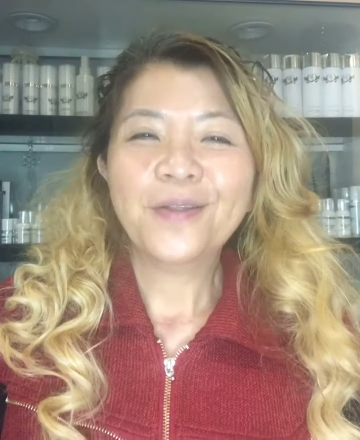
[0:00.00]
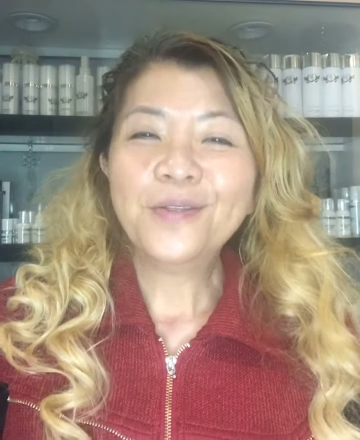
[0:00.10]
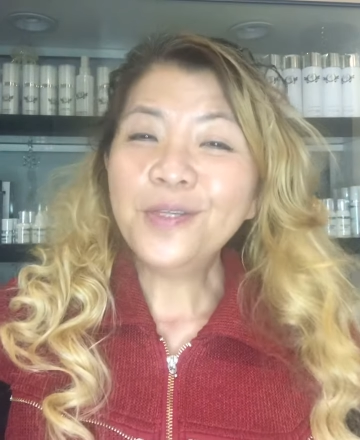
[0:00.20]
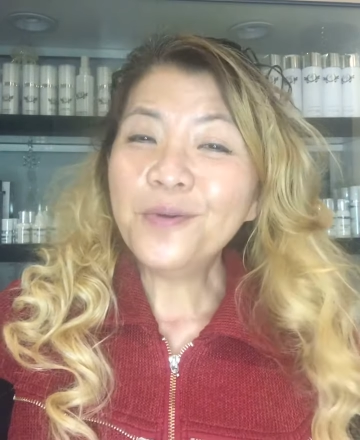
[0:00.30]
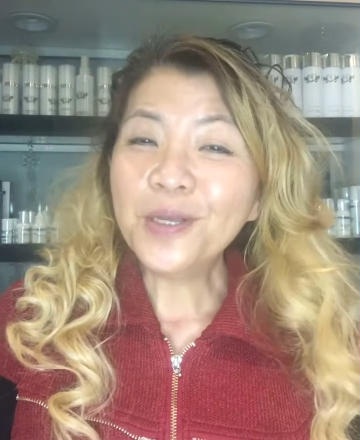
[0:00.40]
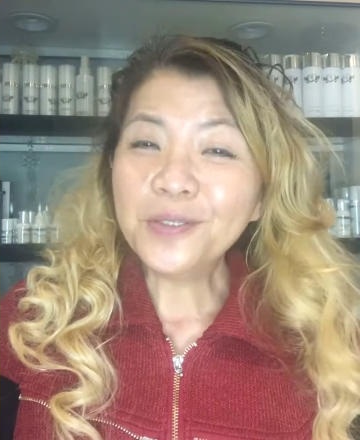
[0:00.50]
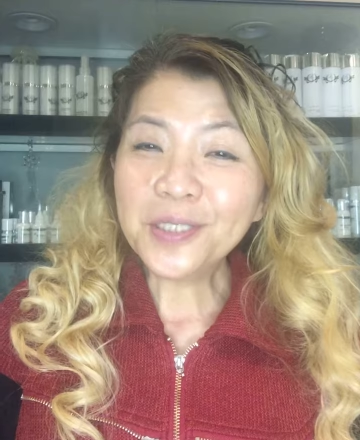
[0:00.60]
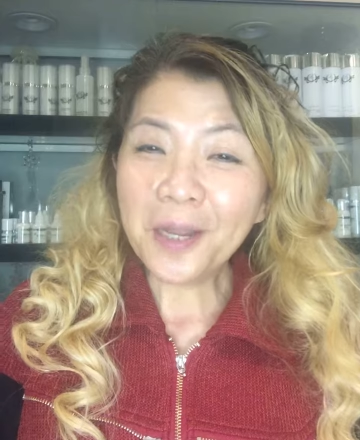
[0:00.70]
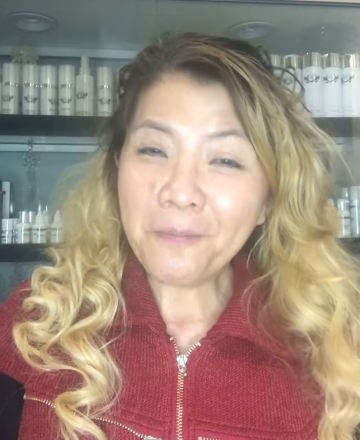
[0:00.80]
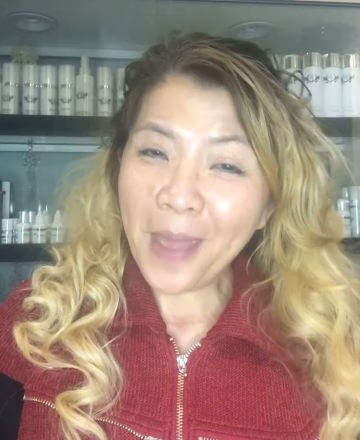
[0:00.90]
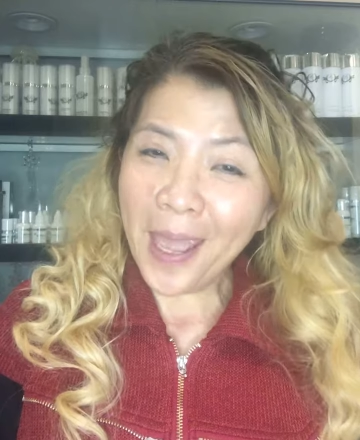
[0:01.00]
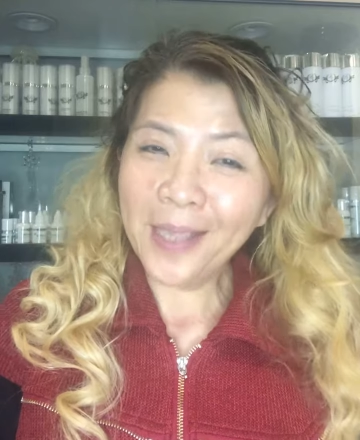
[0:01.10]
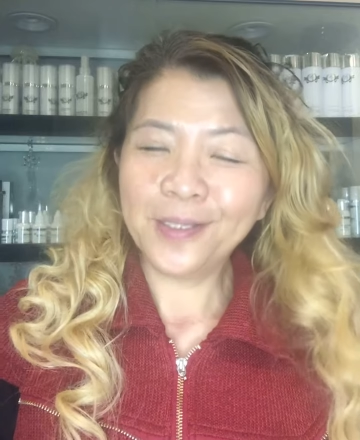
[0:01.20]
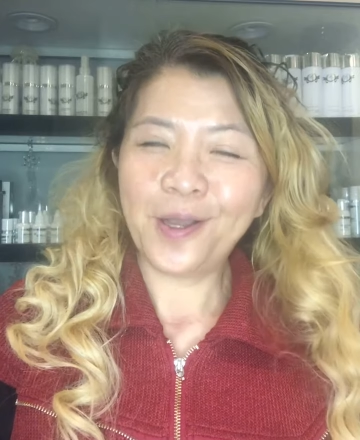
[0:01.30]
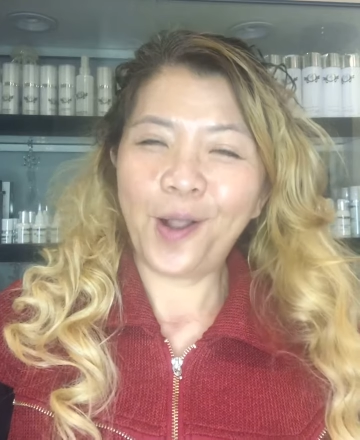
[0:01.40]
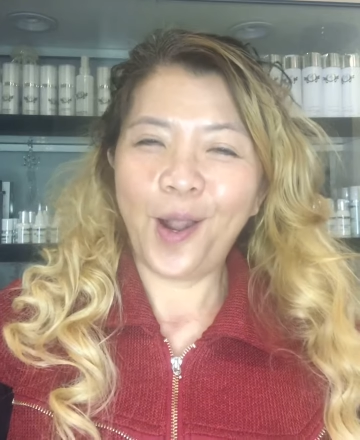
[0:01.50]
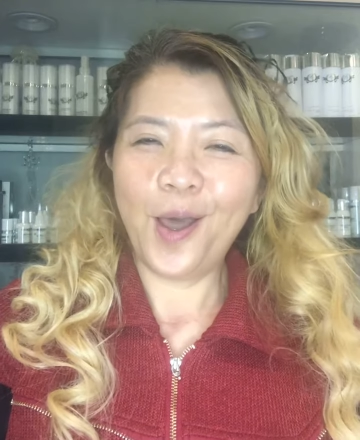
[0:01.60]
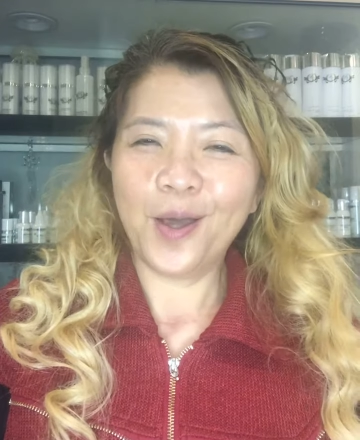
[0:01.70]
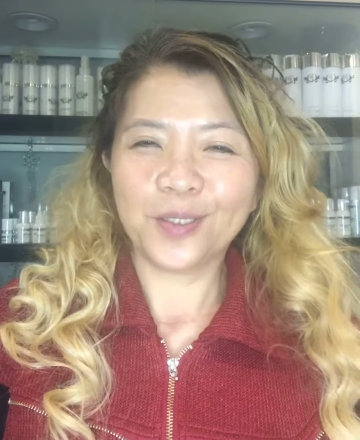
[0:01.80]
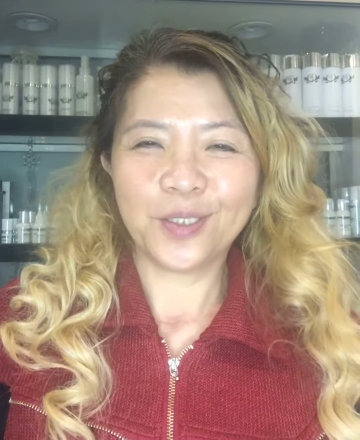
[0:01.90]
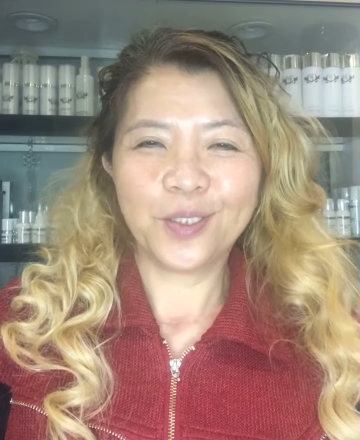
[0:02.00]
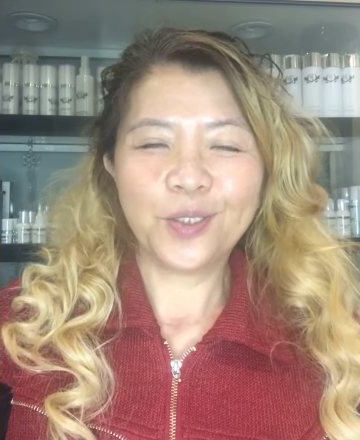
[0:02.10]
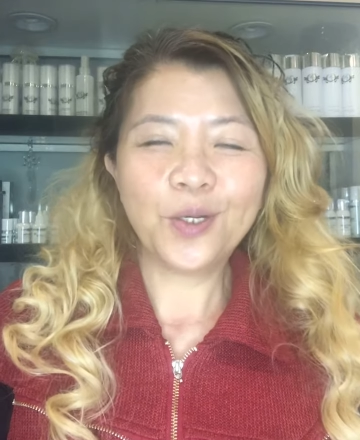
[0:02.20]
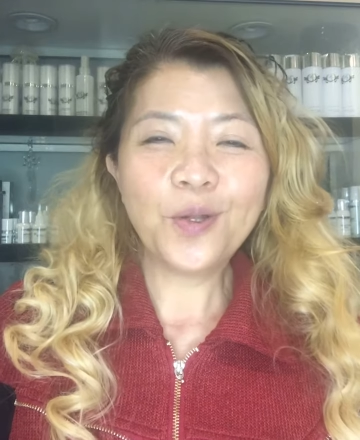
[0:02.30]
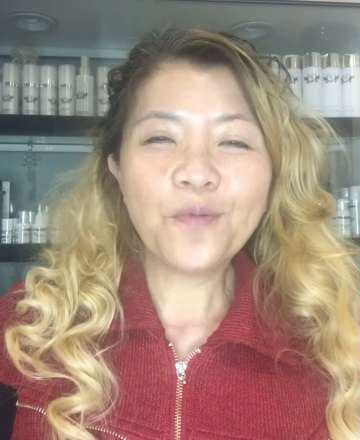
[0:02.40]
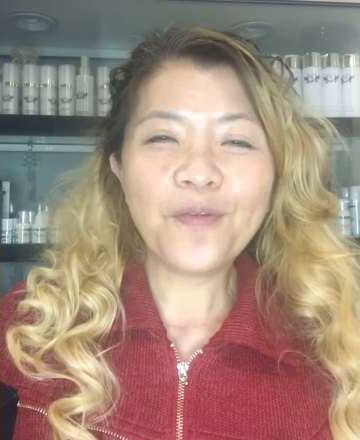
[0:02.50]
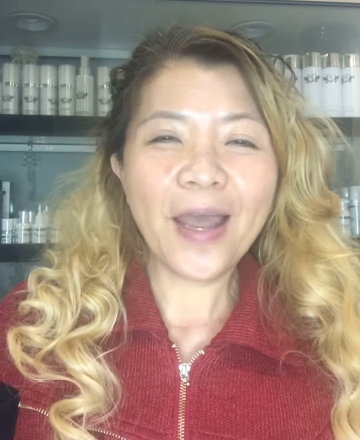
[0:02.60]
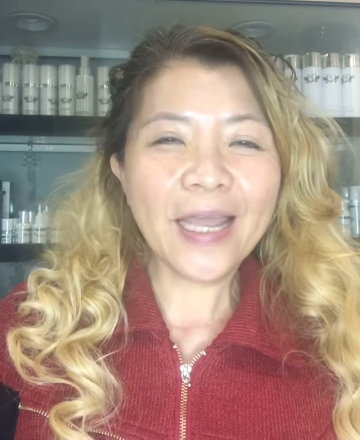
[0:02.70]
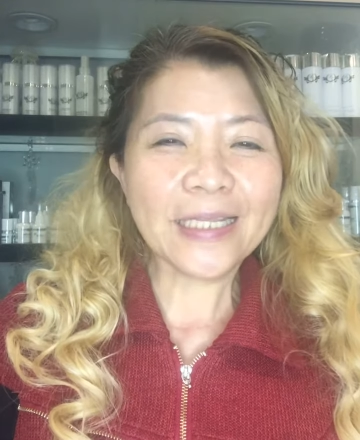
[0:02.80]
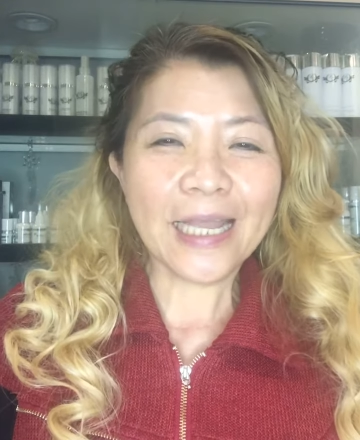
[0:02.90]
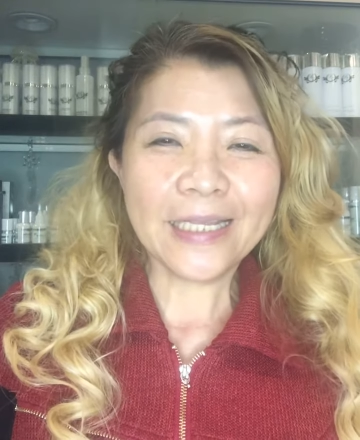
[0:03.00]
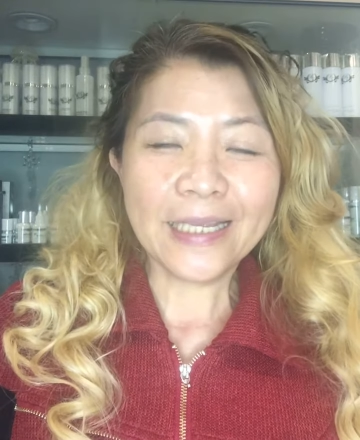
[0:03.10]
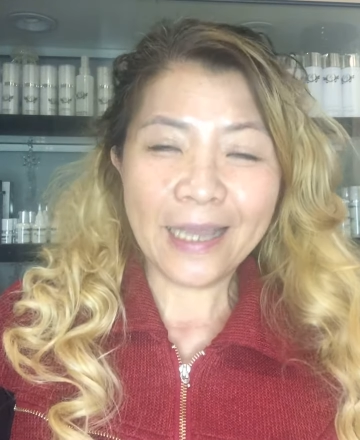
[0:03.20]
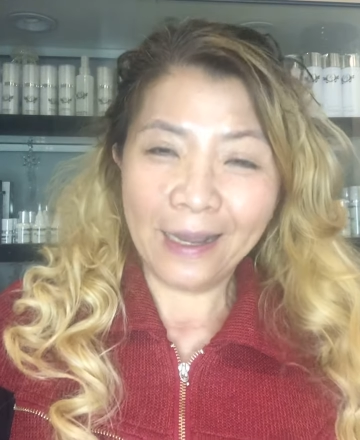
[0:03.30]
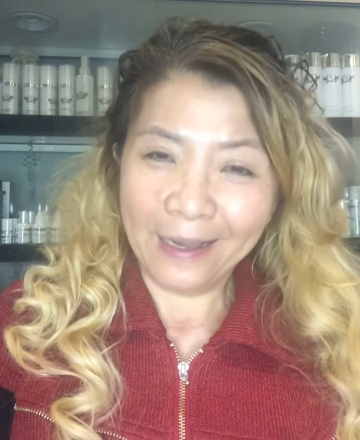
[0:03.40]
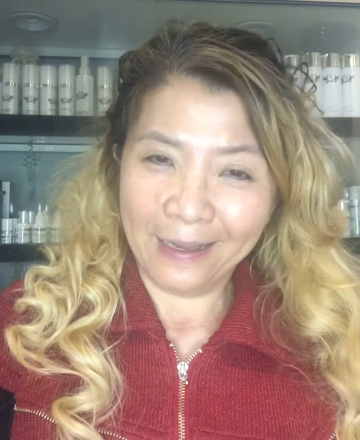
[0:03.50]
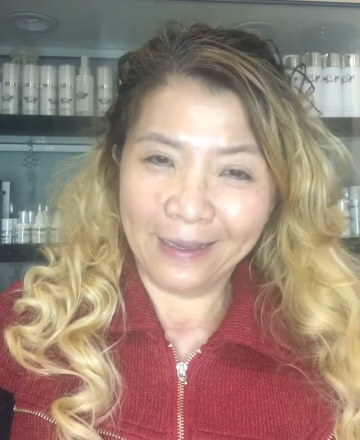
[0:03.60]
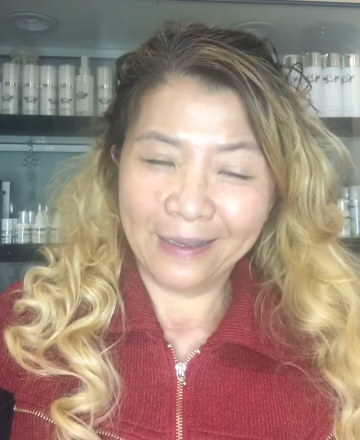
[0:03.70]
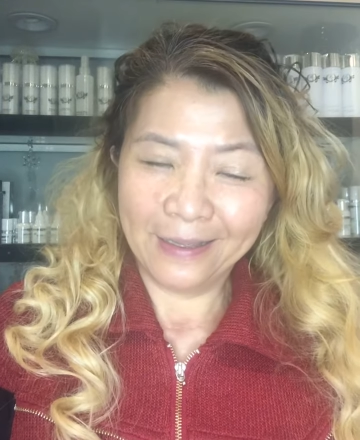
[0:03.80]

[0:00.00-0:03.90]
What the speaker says: Do you want to turn back the clock to look 5 and 10 years younger?